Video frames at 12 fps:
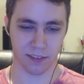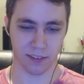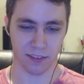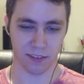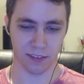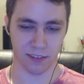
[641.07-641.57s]

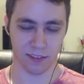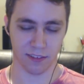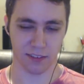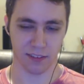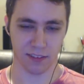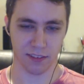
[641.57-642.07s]

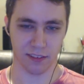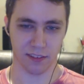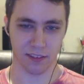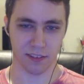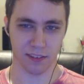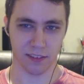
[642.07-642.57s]

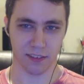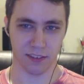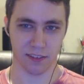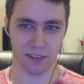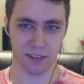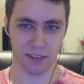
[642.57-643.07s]

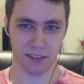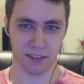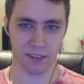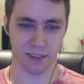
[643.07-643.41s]
Nothing is said.